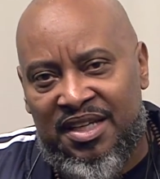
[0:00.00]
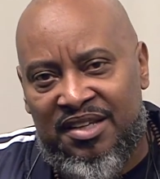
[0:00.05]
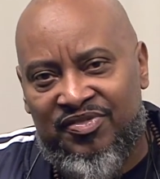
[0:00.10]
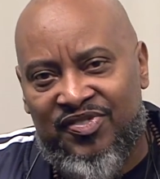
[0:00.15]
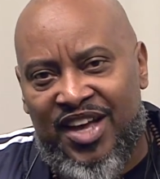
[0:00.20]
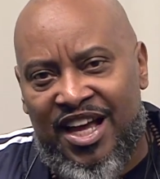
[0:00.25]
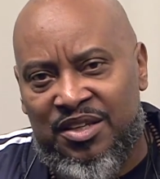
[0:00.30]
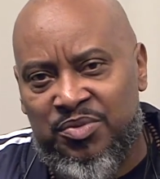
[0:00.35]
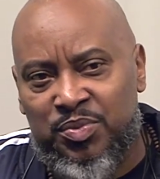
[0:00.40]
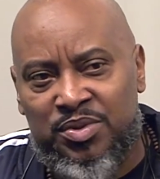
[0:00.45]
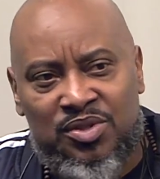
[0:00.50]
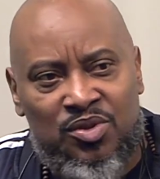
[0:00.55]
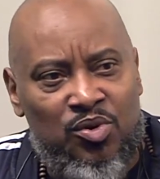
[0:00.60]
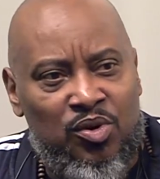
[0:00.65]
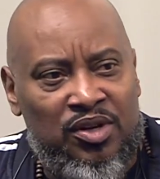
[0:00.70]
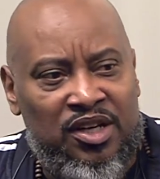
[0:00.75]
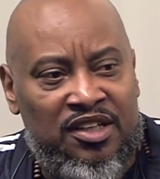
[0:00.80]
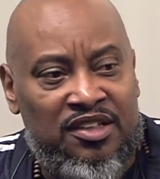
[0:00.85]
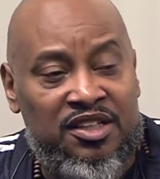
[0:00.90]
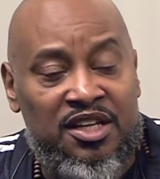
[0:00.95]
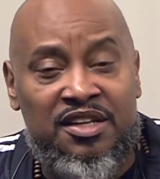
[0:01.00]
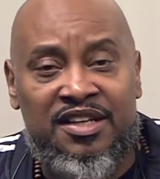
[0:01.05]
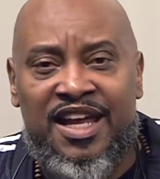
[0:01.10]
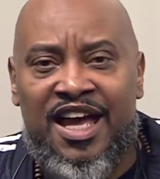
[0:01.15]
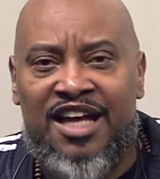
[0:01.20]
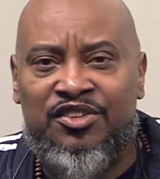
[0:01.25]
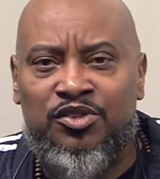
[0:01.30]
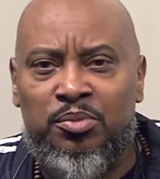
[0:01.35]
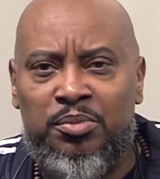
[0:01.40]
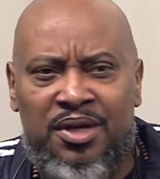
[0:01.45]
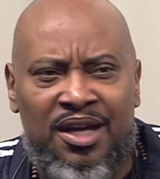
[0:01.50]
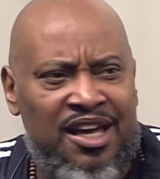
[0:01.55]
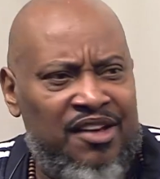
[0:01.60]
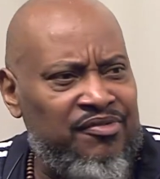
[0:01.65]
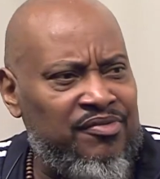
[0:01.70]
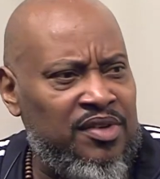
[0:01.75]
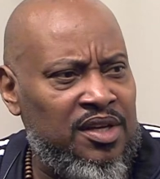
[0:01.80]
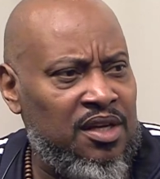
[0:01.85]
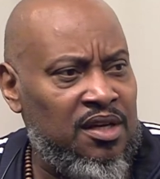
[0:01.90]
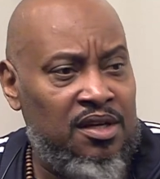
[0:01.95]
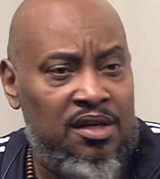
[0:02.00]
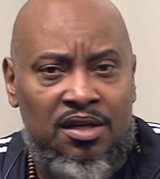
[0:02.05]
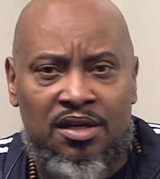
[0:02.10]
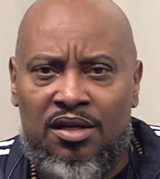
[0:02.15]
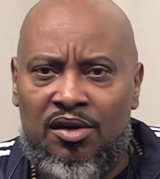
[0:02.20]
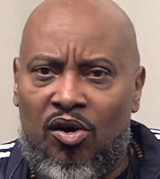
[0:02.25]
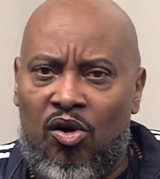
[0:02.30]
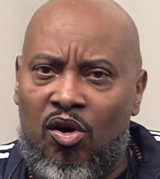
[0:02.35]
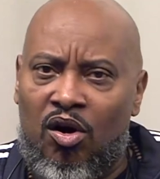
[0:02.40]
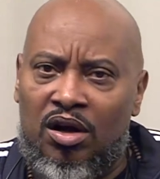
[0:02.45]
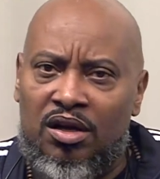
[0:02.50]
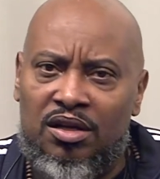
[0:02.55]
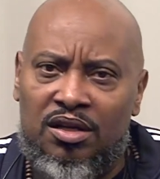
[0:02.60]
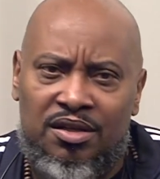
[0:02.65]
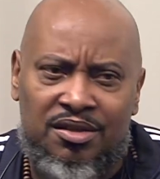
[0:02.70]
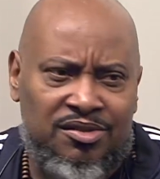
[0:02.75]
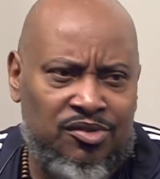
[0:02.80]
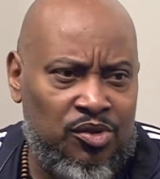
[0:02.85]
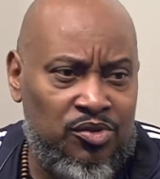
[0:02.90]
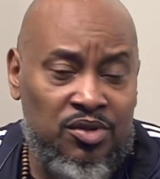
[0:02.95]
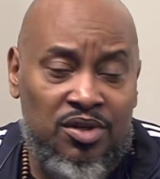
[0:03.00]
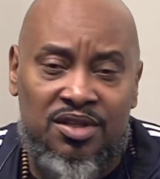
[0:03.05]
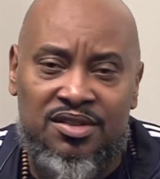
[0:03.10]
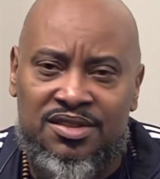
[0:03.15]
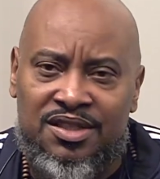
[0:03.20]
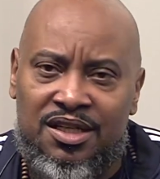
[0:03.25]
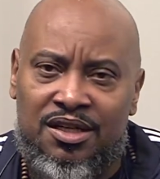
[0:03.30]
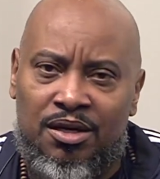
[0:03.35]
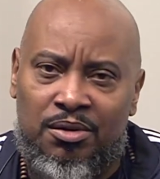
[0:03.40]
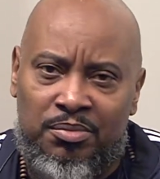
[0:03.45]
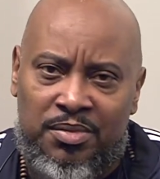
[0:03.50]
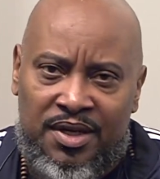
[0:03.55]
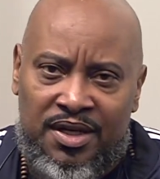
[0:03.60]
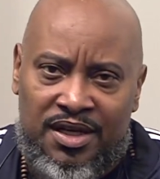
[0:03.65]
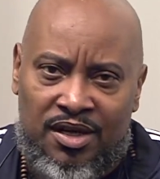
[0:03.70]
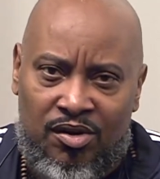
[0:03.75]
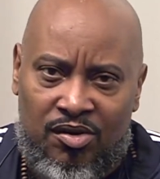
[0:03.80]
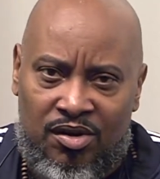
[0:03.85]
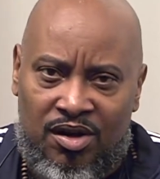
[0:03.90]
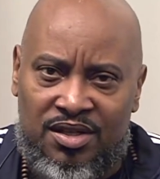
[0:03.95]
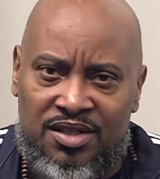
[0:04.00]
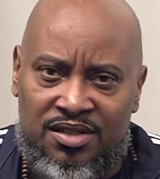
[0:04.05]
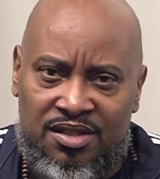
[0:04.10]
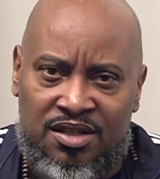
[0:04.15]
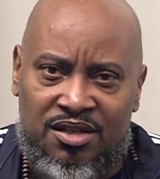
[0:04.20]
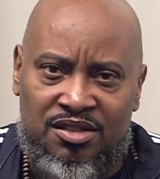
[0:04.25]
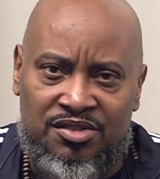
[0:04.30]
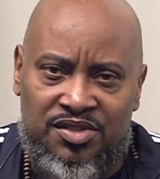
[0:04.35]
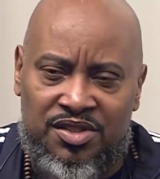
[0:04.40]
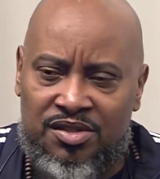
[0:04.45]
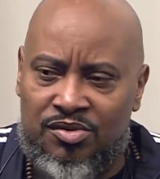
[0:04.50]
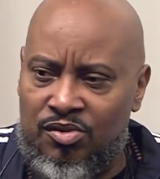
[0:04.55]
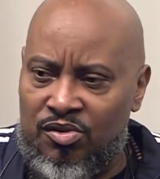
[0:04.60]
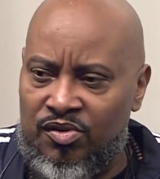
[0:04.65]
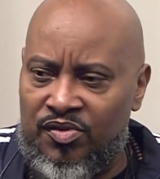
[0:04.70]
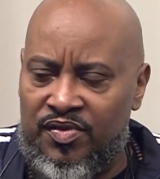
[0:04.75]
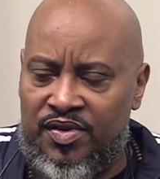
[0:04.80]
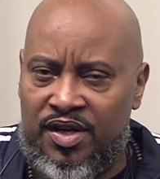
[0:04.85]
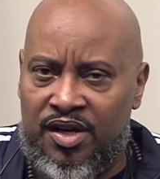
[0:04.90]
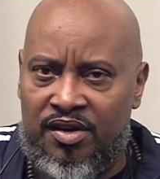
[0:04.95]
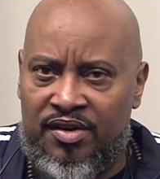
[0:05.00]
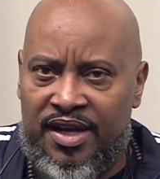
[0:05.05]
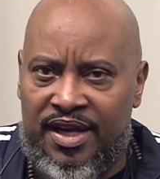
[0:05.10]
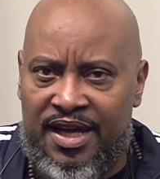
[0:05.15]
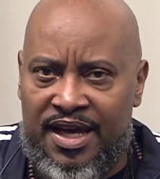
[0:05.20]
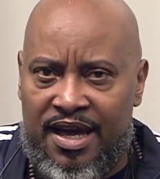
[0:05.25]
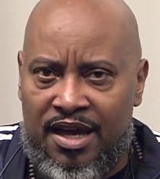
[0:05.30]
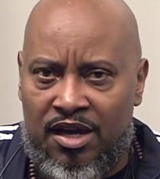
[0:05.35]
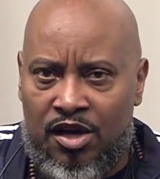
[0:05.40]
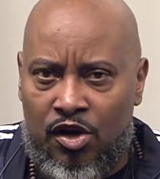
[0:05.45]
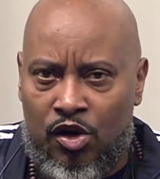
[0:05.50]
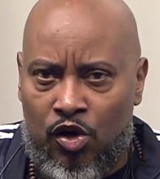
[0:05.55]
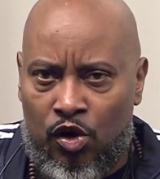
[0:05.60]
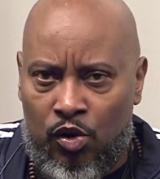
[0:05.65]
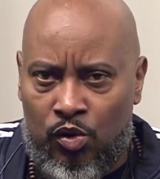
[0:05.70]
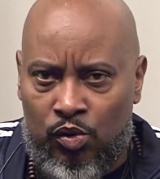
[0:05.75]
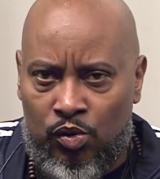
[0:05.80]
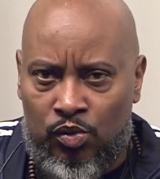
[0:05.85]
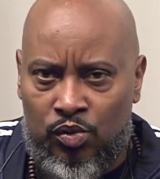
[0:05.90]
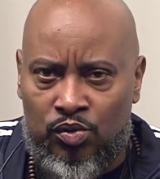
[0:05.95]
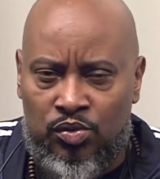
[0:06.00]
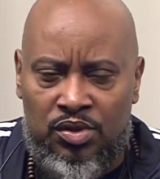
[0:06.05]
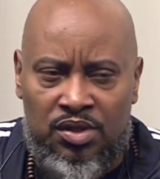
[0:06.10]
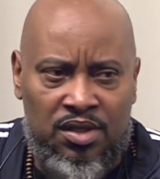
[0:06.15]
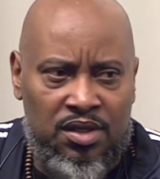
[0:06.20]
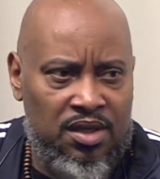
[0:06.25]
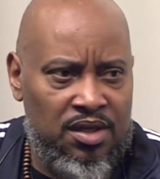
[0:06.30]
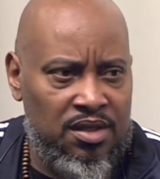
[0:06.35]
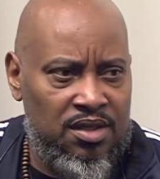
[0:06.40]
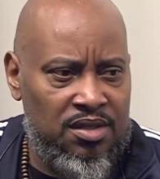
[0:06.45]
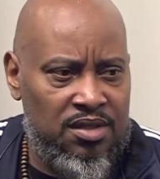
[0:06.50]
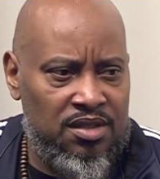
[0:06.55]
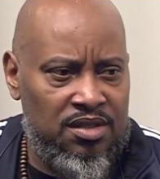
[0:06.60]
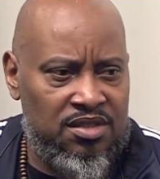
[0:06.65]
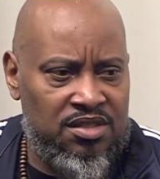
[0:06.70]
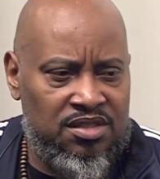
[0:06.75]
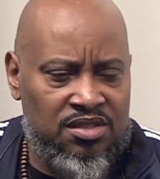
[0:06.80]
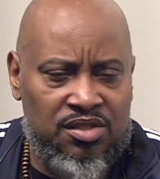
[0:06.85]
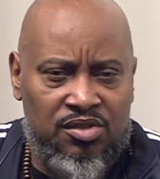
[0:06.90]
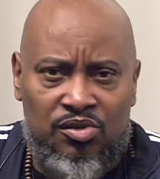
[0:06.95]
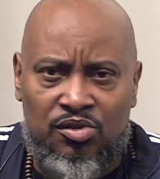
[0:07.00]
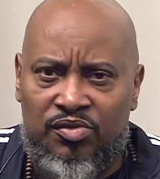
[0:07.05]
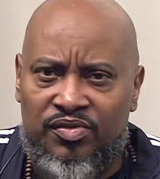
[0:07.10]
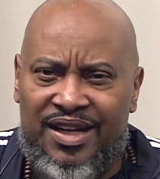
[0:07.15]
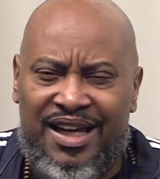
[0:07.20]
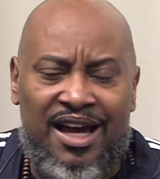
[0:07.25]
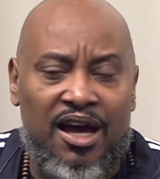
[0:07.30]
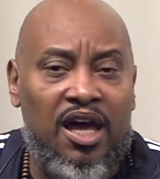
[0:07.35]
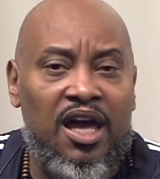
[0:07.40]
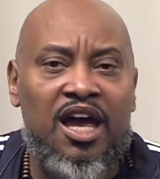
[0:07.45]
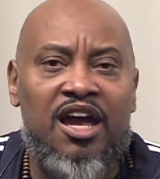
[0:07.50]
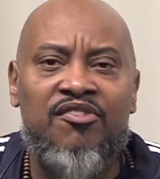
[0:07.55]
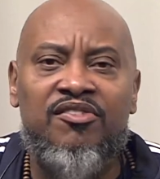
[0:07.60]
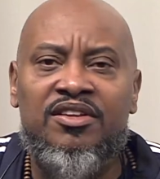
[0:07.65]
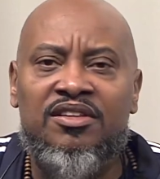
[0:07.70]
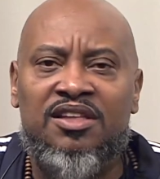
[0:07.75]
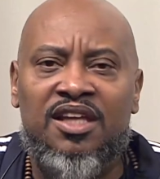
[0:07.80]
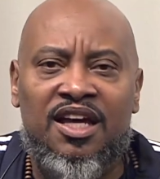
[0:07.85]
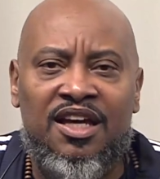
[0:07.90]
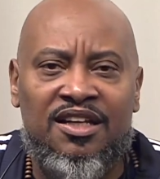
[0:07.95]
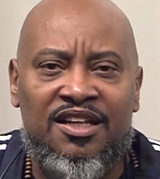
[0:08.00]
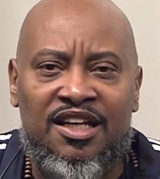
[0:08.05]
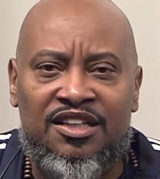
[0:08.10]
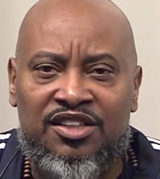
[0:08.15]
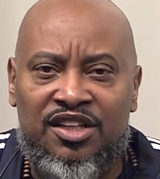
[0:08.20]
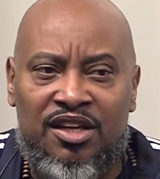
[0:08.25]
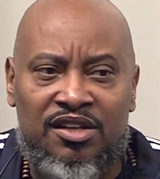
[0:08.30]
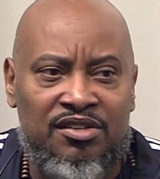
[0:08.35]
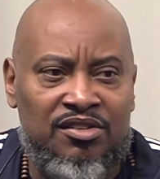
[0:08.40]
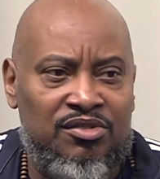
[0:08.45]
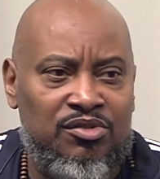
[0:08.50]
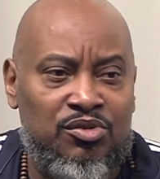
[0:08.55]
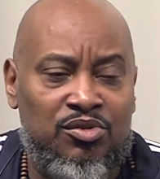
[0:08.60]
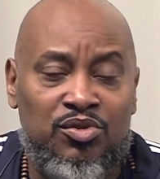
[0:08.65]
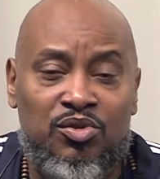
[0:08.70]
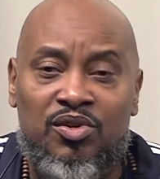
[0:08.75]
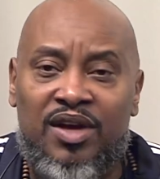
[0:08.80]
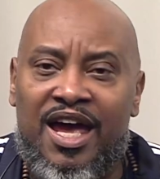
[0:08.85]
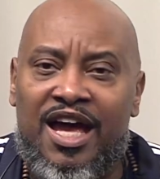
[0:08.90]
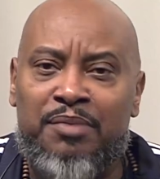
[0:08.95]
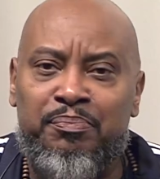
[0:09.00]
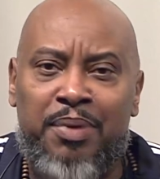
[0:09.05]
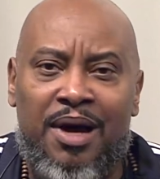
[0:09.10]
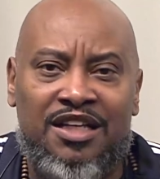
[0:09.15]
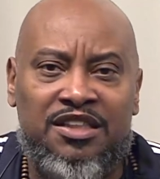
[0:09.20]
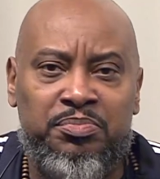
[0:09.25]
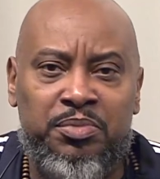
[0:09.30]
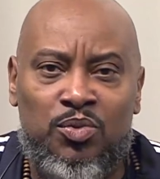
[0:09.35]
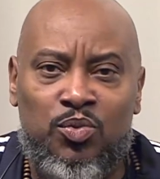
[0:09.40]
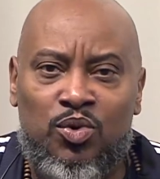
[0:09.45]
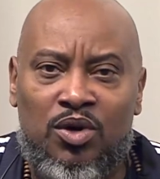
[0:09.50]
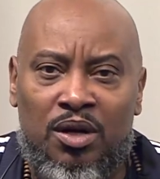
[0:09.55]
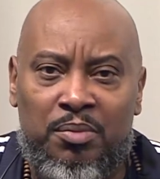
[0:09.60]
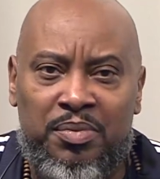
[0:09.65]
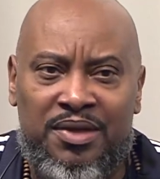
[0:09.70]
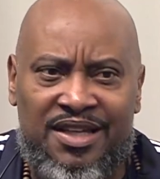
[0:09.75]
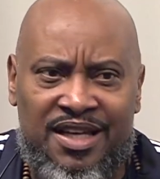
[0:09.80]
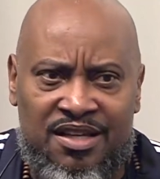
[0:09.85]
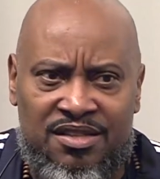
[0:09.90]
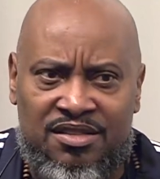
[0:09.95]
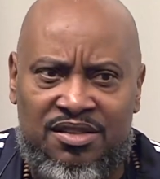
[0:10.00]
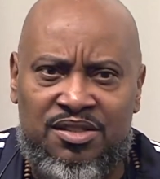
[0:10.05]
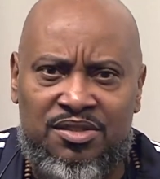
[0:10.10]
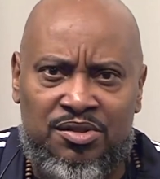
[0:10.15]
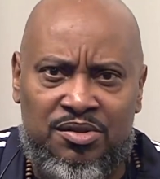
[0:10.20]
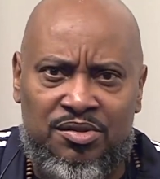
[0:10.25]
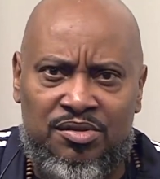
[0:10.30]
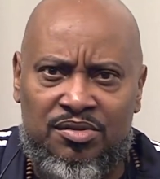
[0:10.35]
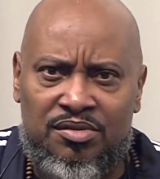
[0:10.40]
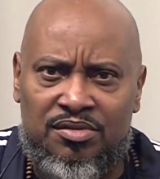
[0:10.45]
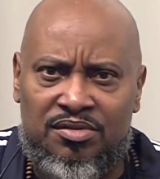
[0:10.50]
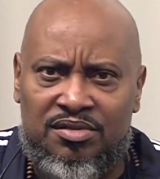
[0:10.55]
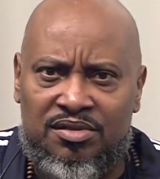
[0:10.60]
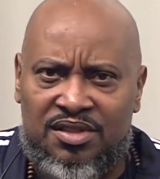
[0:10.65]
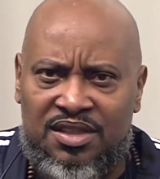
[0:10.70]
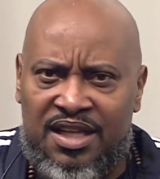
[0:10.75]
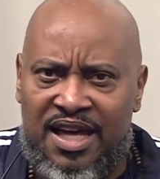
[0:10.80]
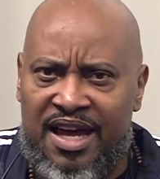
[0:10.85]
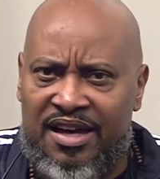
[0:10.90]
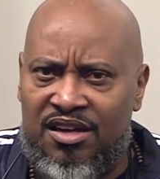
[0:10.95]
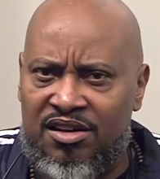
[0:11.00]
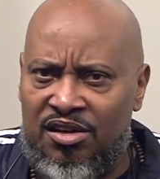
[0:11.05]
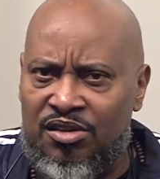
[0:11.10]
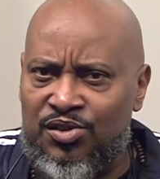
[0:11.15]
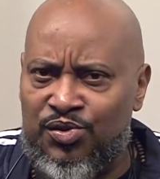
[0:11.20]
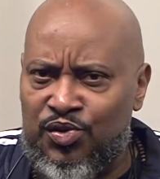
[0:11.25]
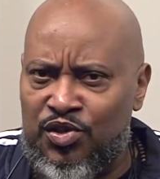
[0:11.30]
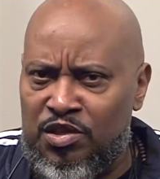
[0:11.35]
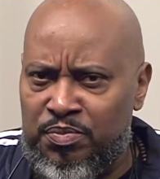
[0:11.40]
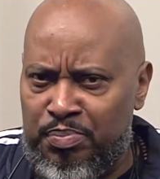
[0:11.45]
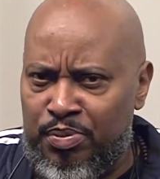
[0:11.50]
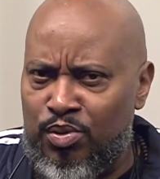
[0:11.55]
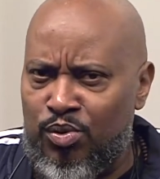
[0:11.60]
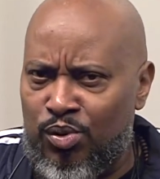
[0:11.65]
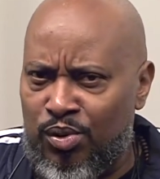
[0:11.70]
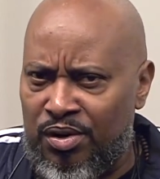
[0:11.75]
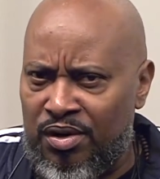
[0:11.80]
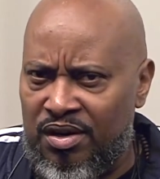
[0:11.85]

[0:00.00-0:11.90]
That's what's going on. Their natural. So you're going to tell me that all these countries go over there, and they got gold, silver, they got everything that you possibly want, but yet still that country's poor.